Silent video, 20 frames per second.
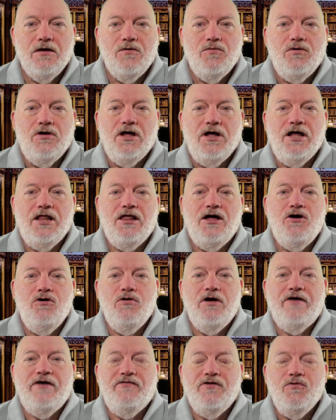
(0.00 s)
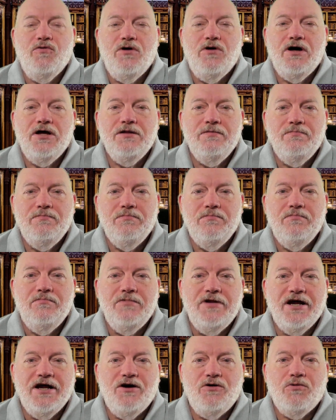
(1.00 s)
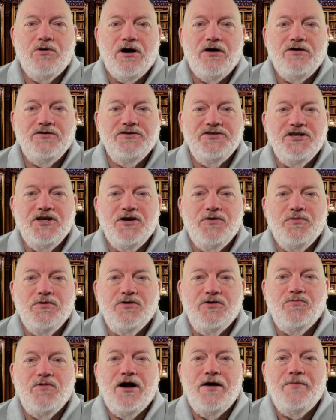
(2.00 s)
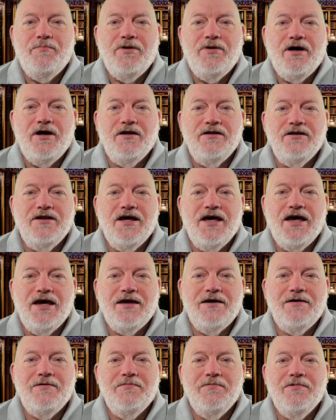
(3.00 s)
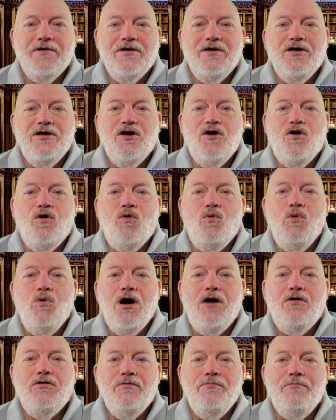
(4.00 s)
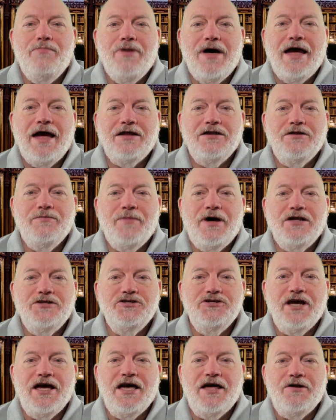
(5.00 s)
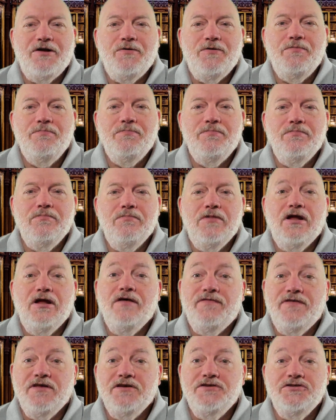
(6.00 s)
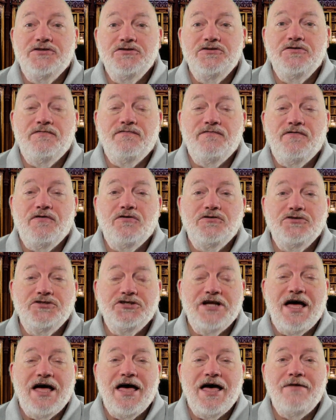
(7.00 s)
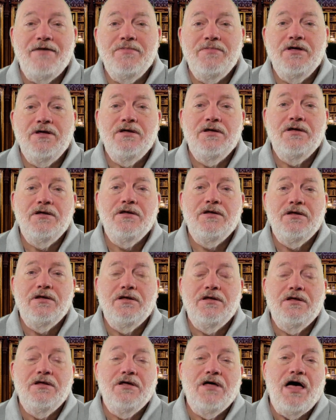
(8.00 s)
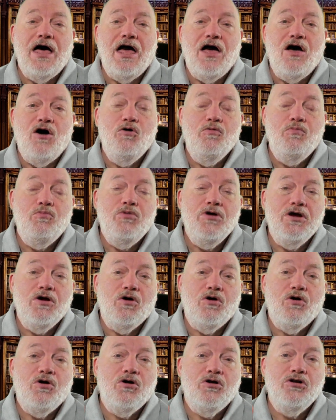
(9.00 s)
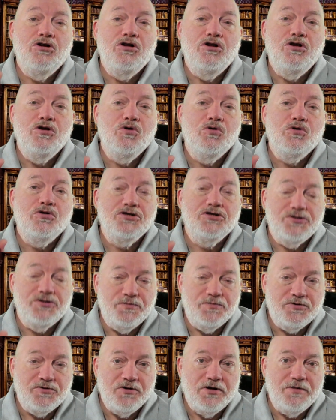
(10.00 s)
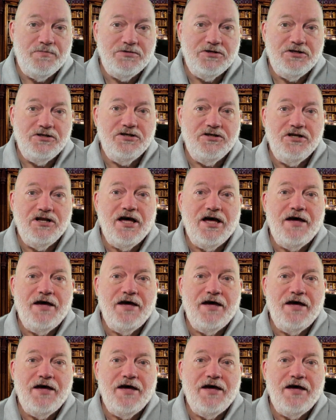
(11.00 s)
Well, hello everyone. Dale Ross here with Grandpa Tech. Welcome back to my channel. And if this is your first time, I hope we earn your subscription today.